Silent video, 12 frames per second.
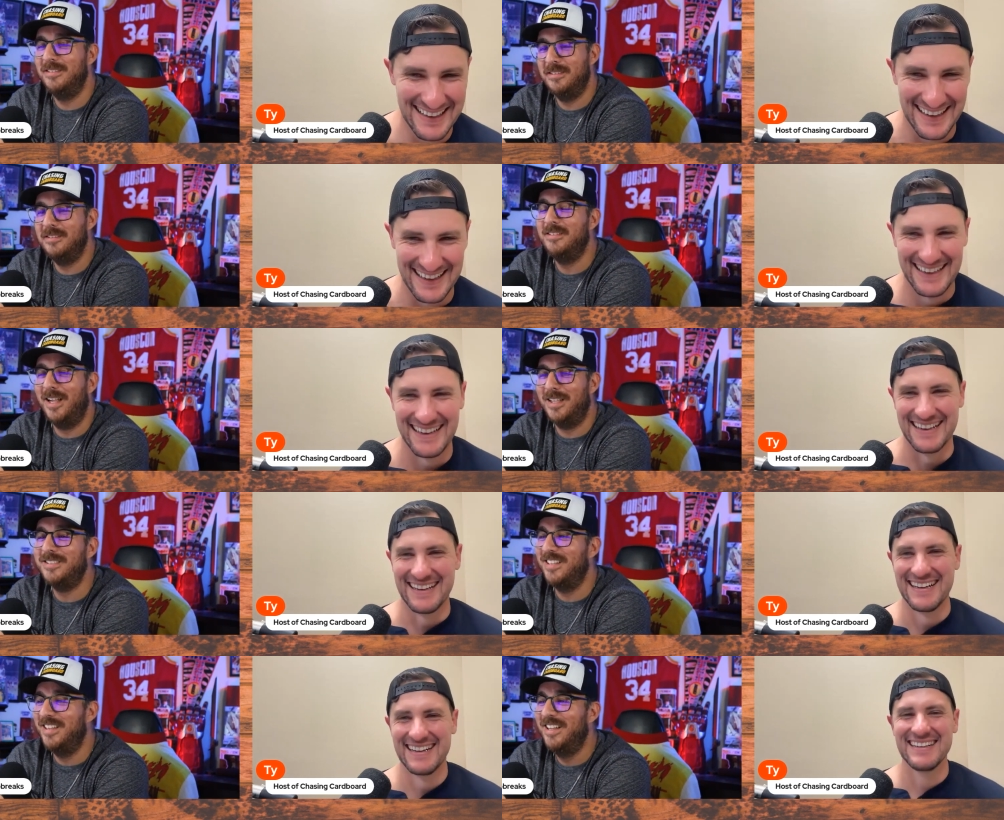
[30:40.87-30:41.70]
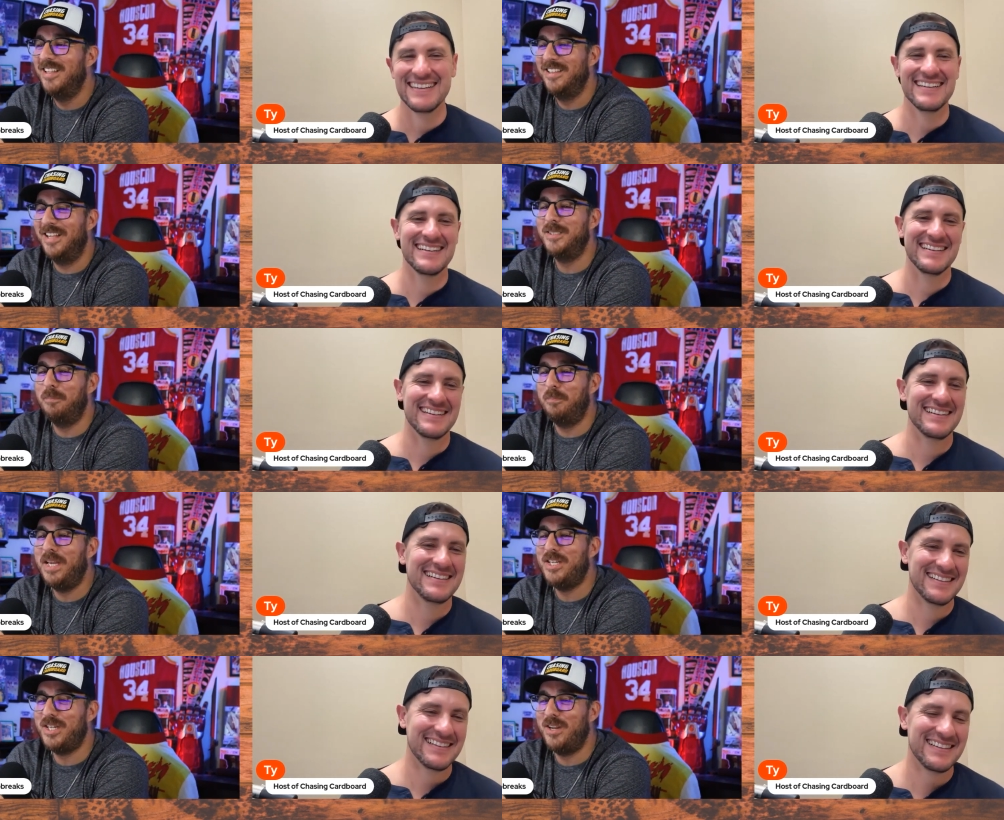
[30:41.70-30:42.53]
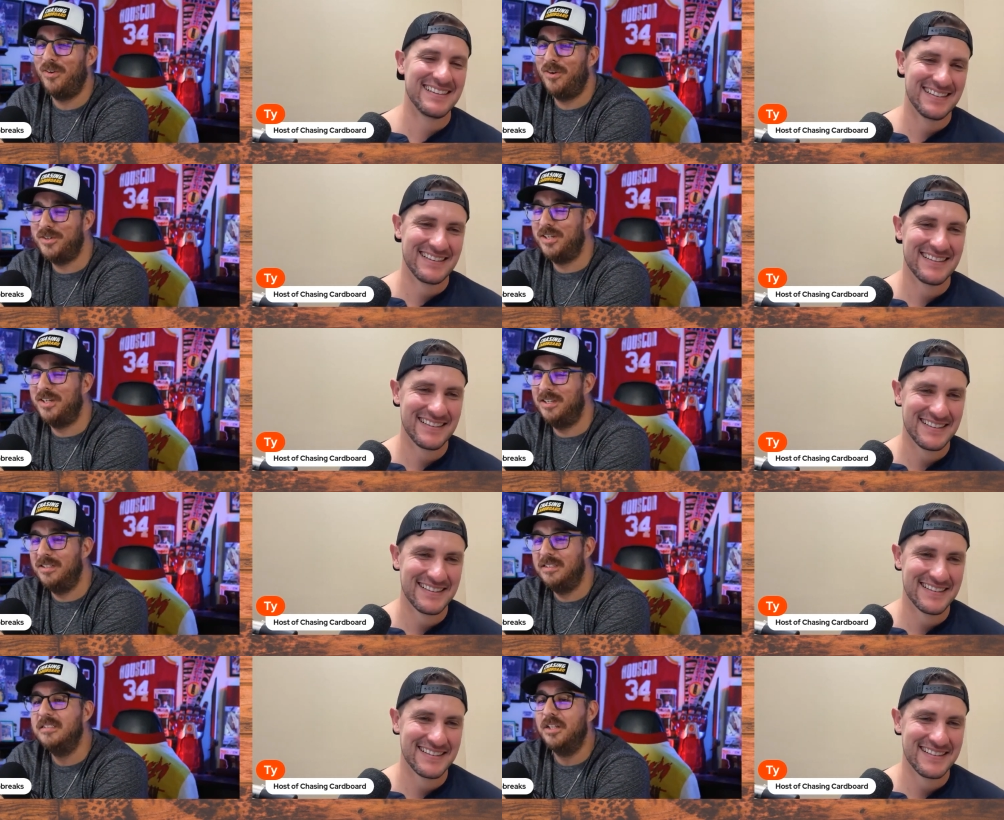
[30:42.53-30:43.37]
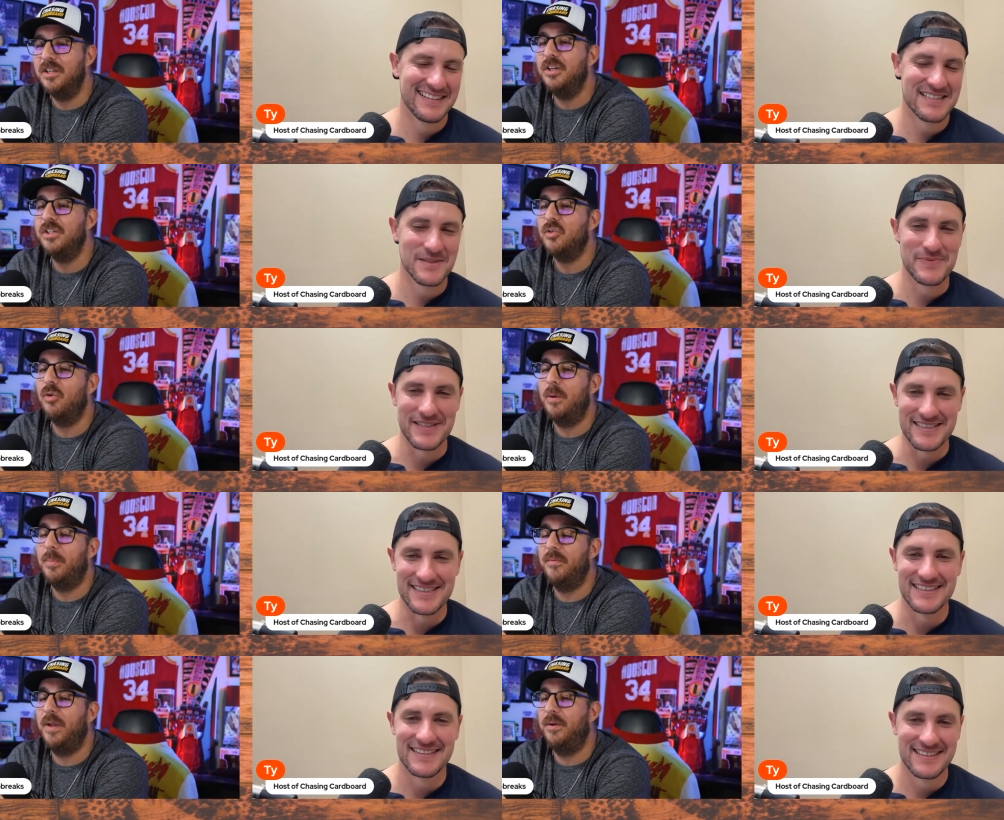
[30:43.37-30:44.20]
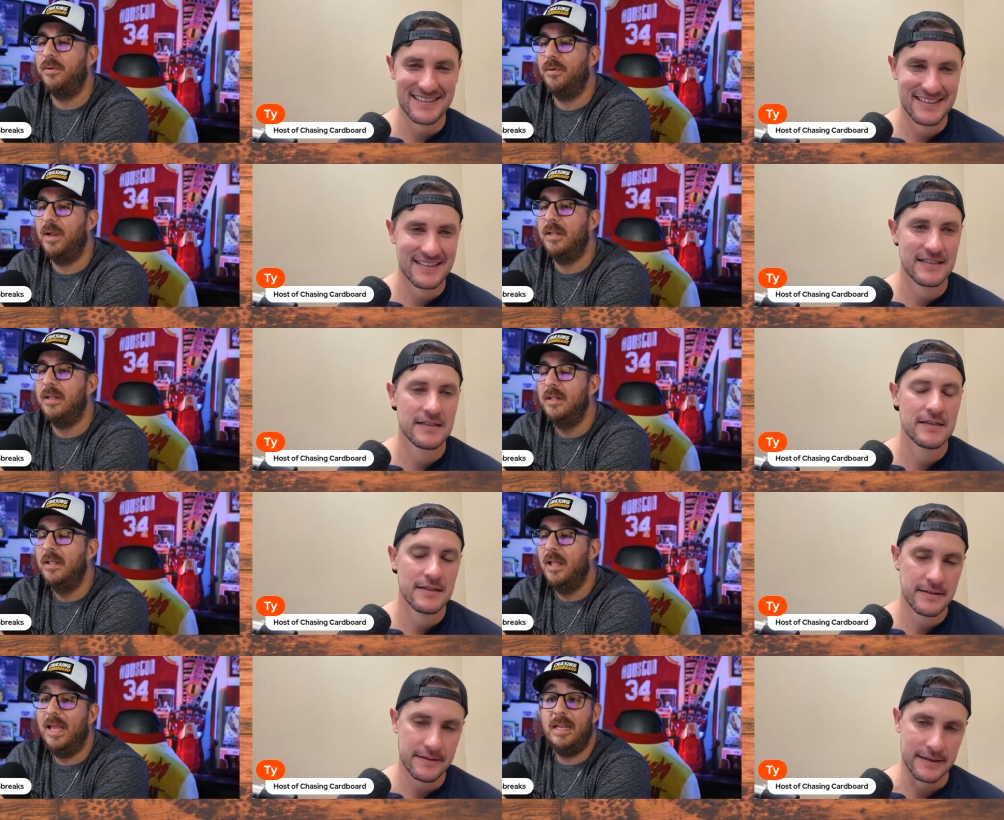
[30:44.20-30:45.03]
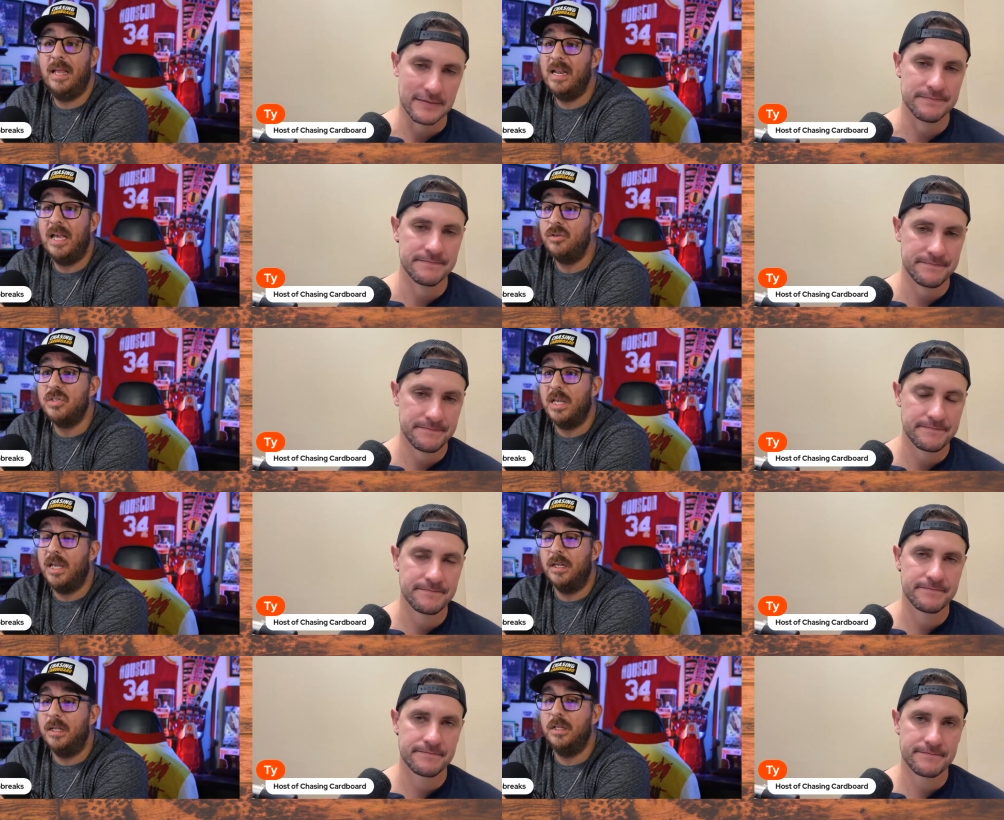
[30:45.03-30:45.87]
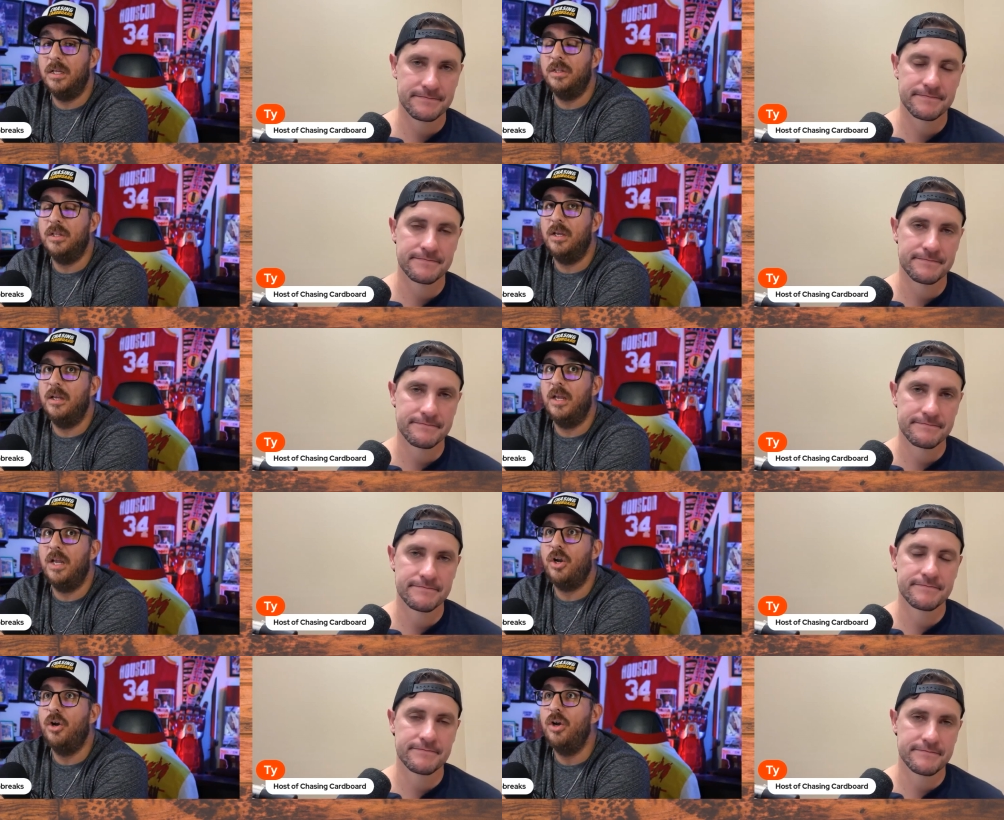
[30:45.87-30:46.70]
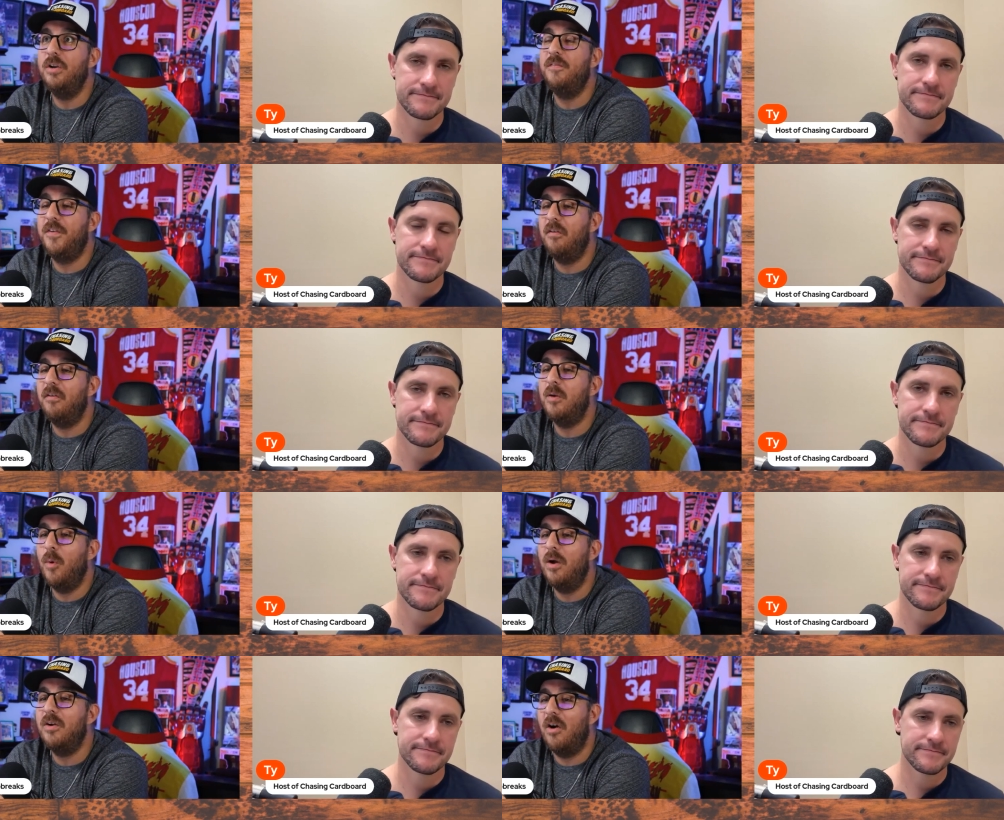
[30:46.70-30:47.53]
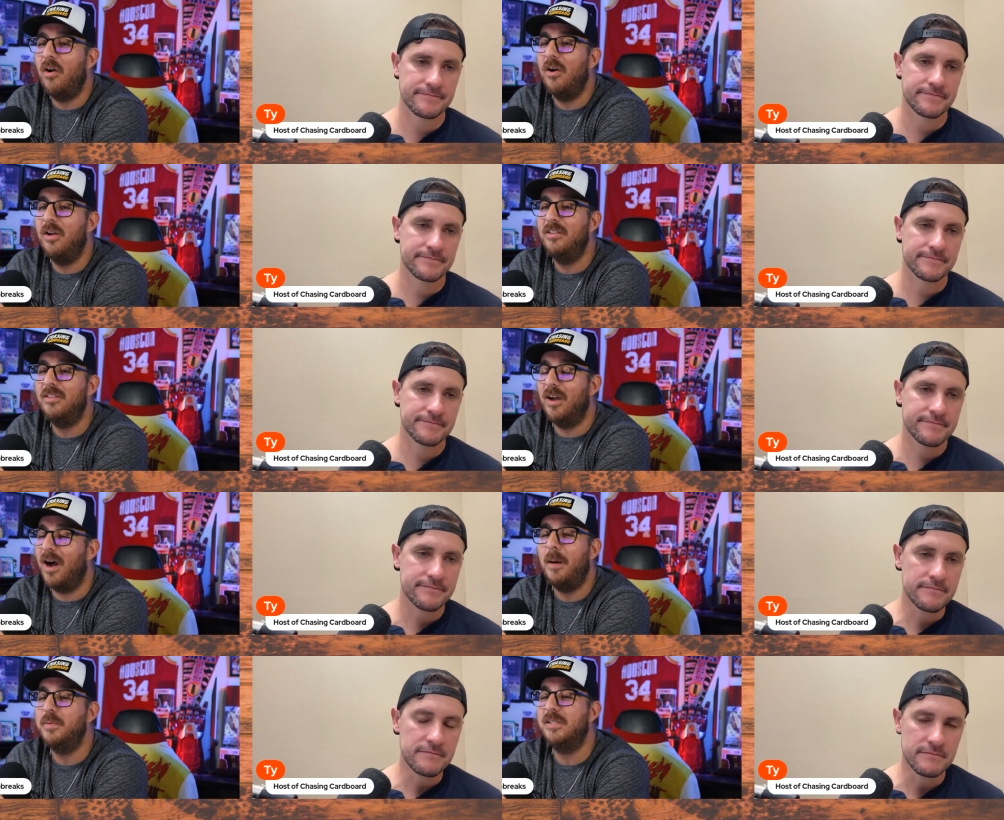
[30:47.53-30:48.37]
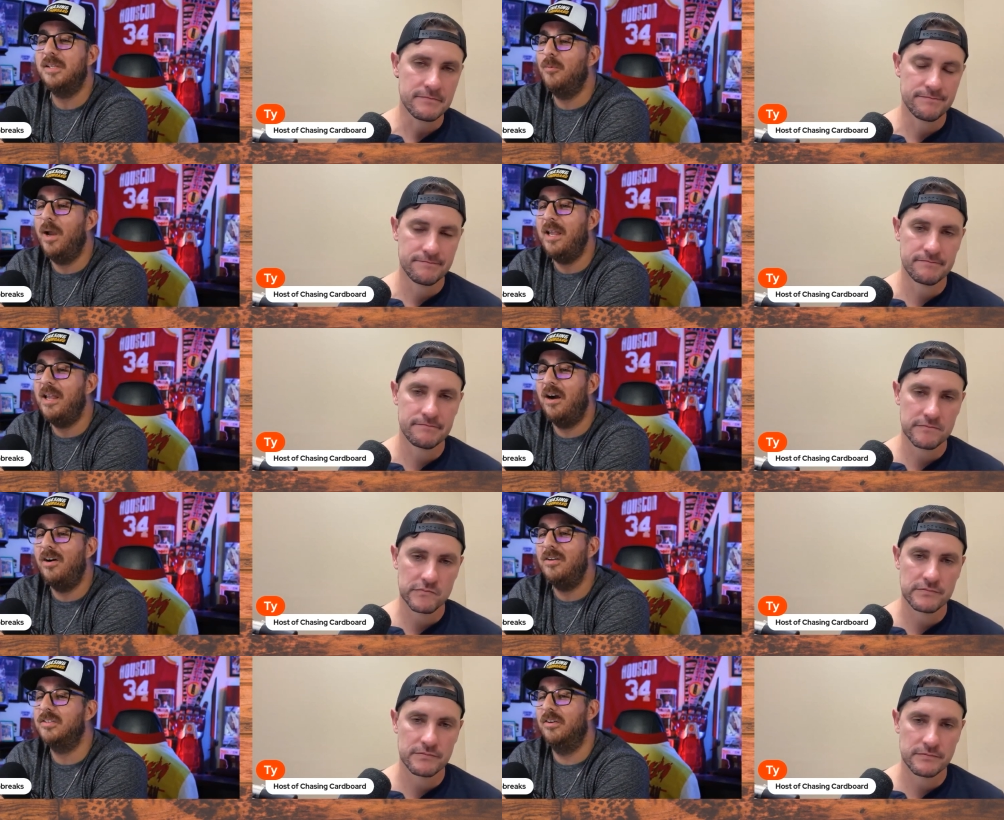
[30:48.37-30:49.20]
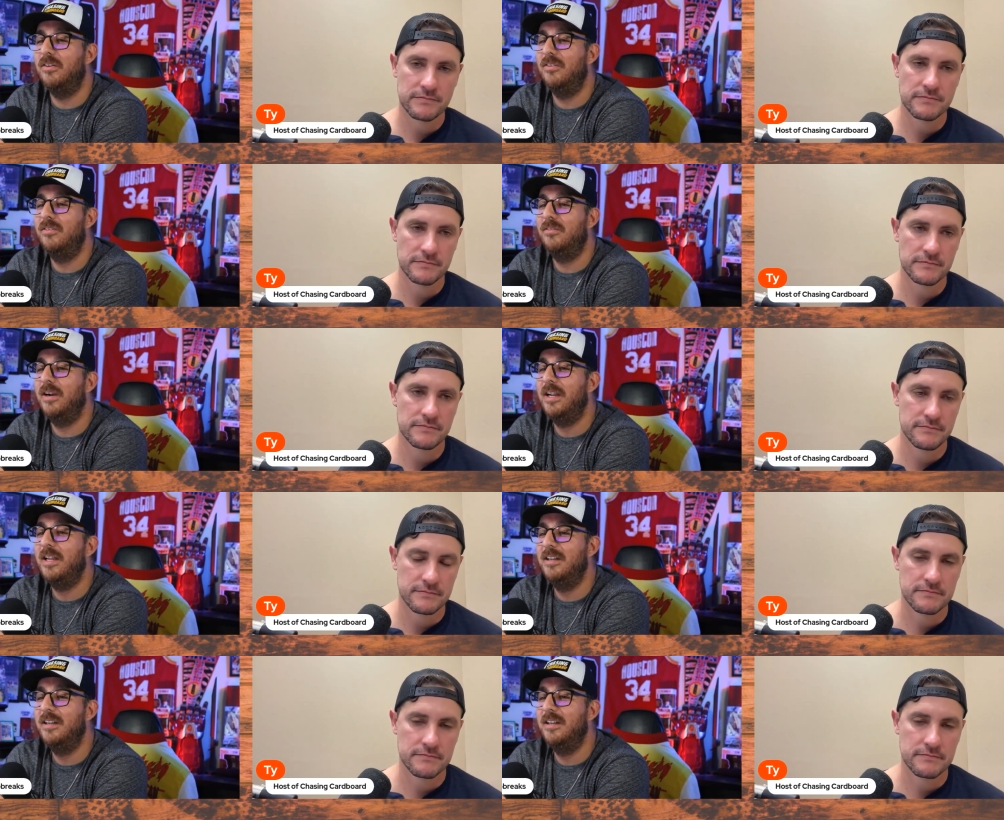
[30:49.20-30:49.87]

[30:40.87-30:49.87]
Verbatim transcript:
Speaker 1: that's, that's the PG version. Is that the good story prevailed, right? And and like you said, it, it could have very well gone the opposite way, also, right?